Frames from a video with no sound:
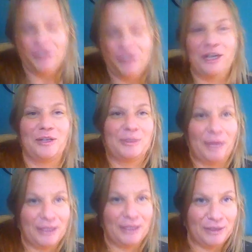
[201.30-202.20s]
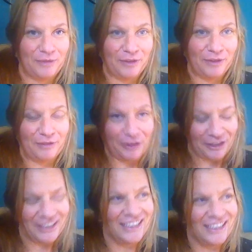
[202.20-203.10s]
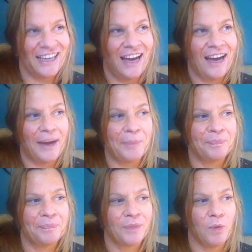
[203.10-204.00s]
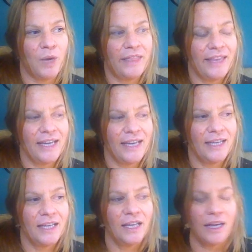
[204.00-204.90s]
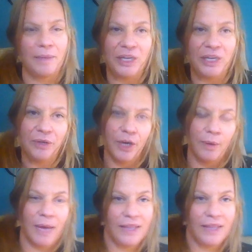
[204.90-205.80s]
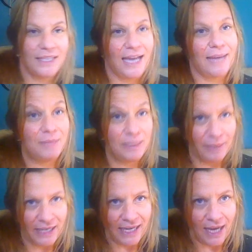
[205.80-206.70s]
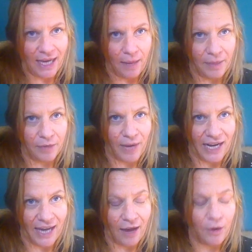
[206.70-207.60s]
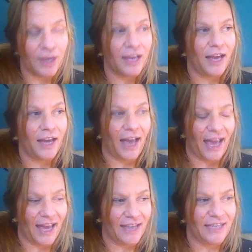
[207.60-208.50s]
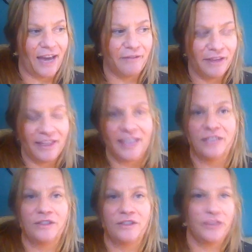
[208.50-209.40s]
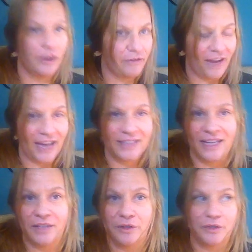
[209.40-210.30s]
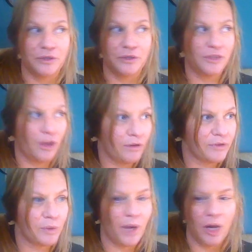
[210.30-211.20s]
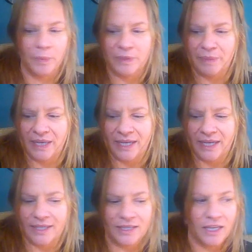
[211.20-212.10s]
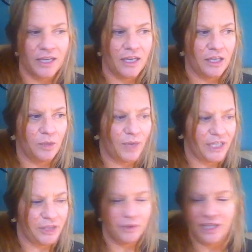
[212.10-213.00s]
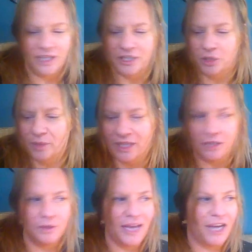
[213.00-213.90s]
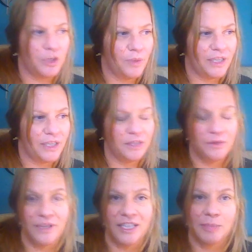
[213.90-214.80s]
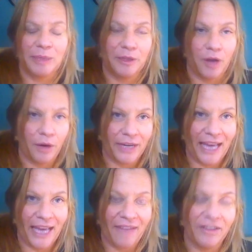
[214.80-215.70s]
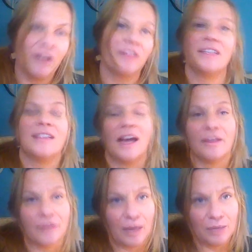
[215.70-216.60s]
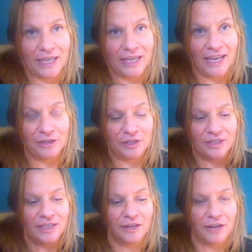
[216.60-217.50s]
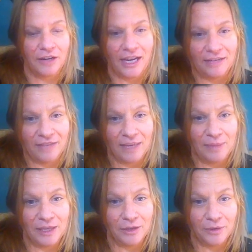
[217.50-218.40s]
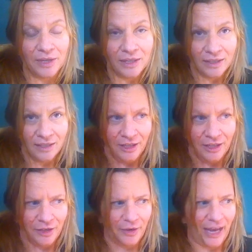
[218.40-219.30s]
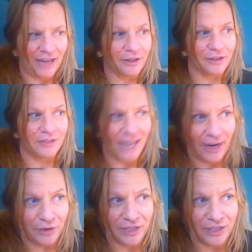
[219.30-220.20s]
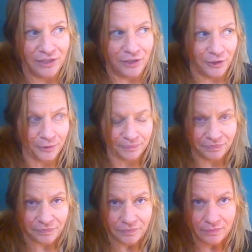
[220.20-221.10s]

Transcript: let me try to explain this further. Uh, one thing, I mean, you know about the time speeding up right now, and everything is so fast. I know you're so overwhelmed because you want to do this, you want to do that, you want to do this, but you're already having all these other obligations that are kind of keeping you, you know, anchored down into